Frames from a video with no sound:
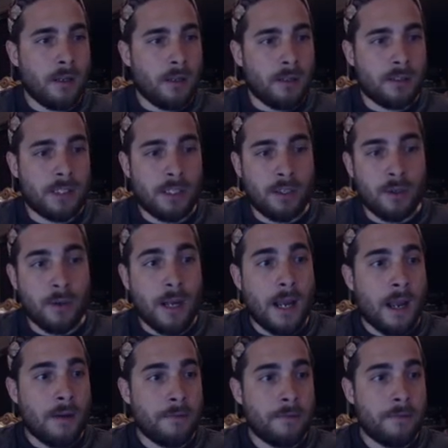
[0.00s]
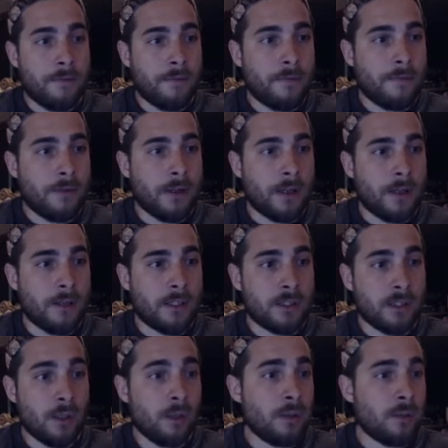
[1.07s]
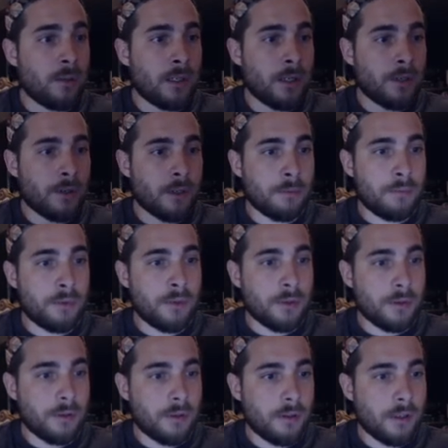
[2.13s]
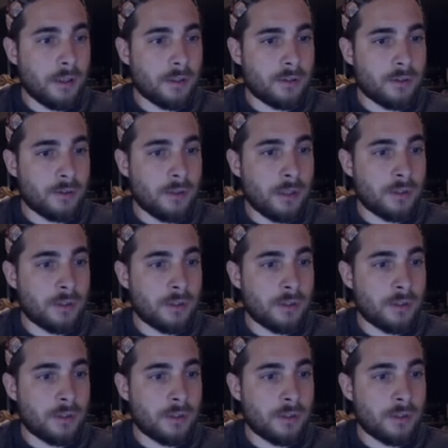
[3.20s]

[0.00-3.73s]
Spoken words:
Say you don't have this local one on your computer. So I'll